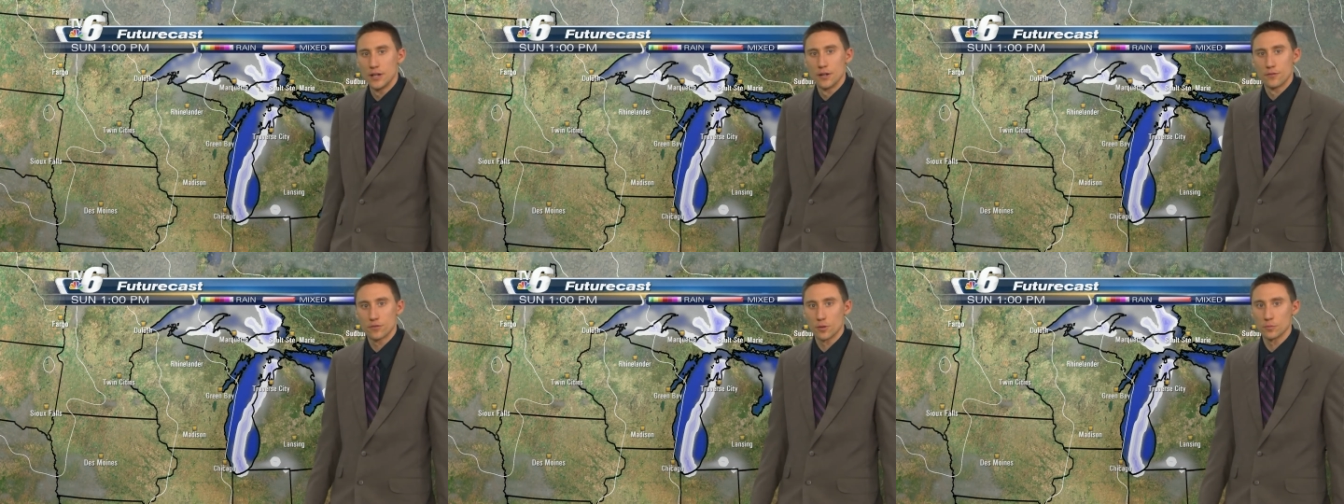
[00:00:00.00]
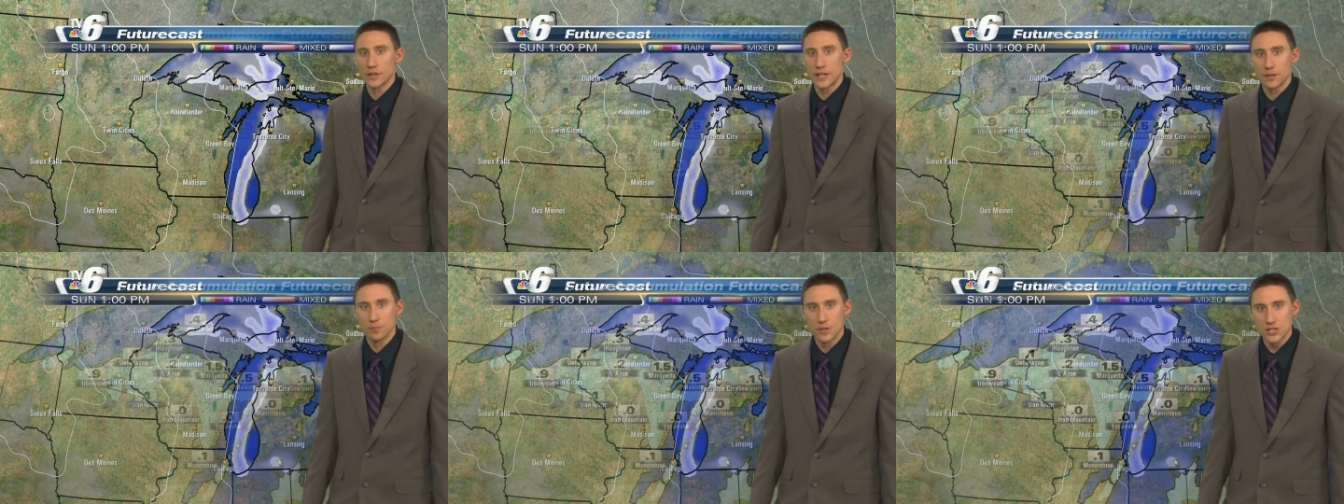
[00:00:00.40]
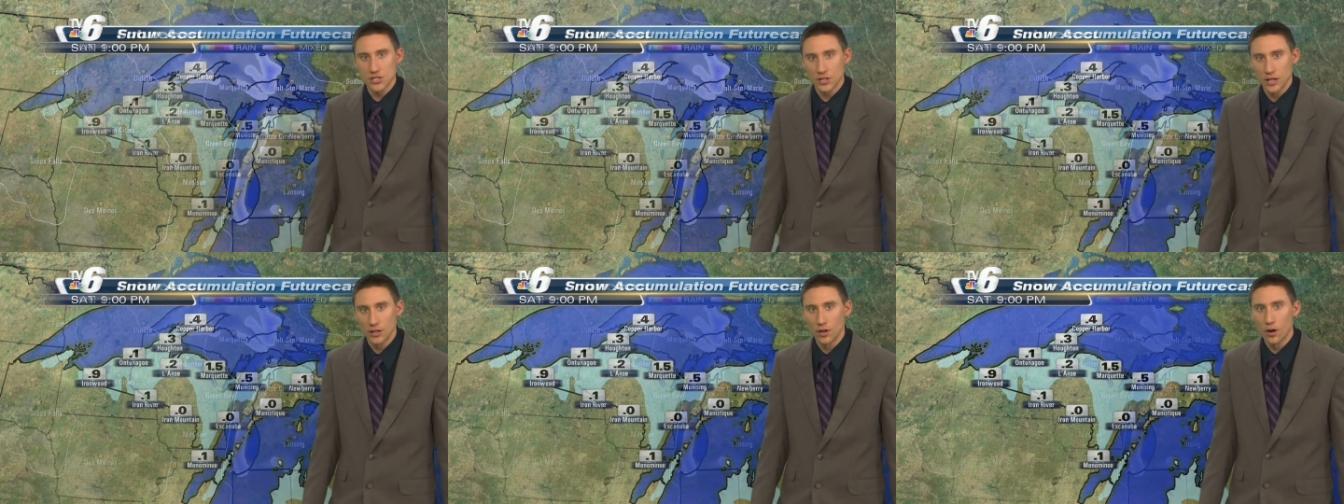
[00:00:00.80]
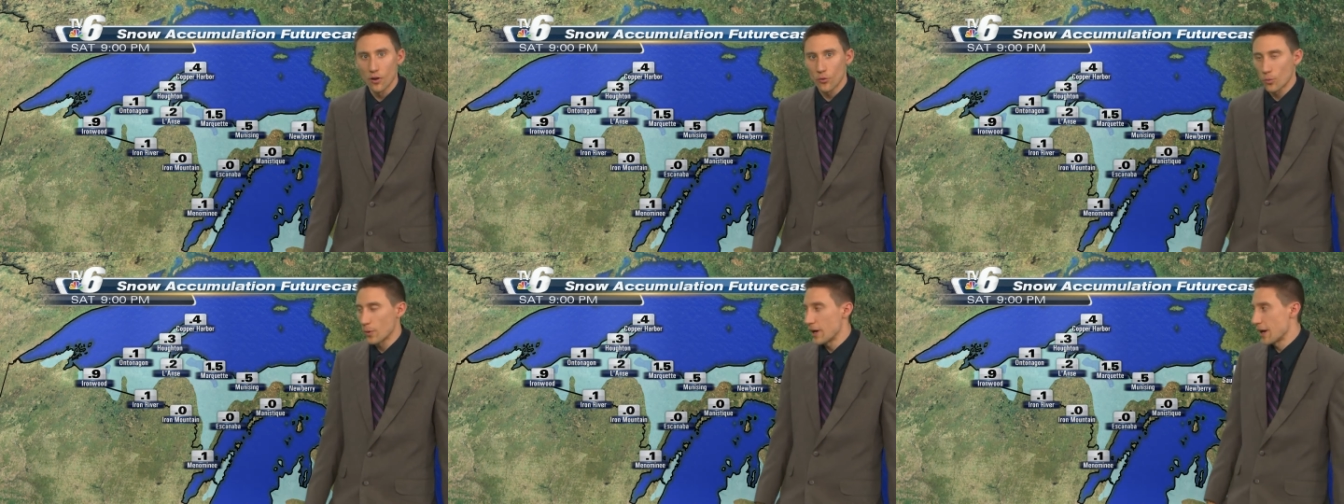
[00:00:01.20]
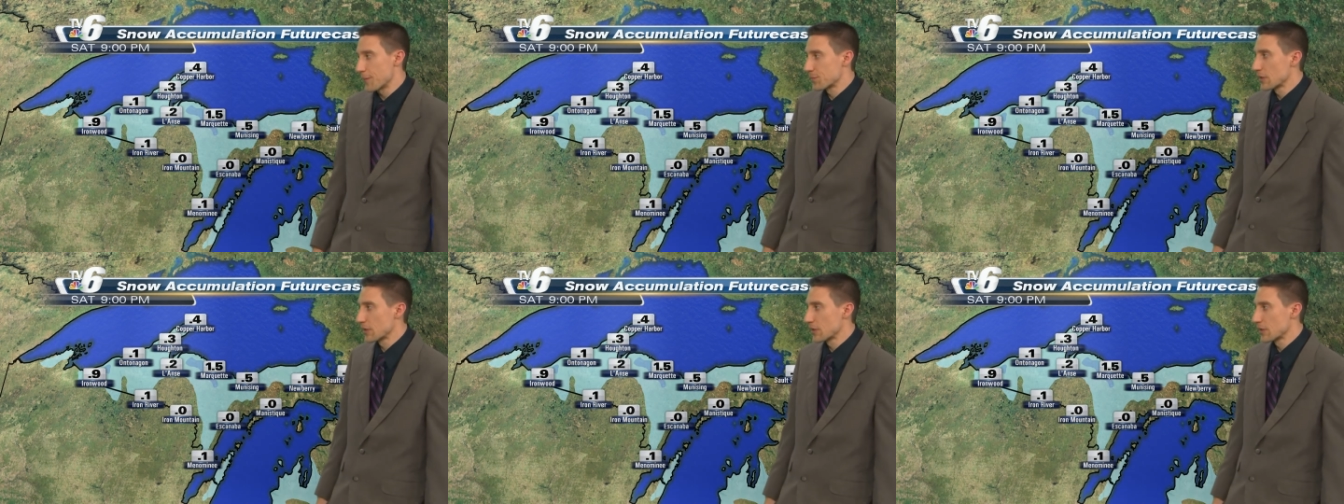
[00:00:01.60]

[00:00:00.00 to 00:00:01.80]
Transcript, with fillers: from Lake Michigan all the way.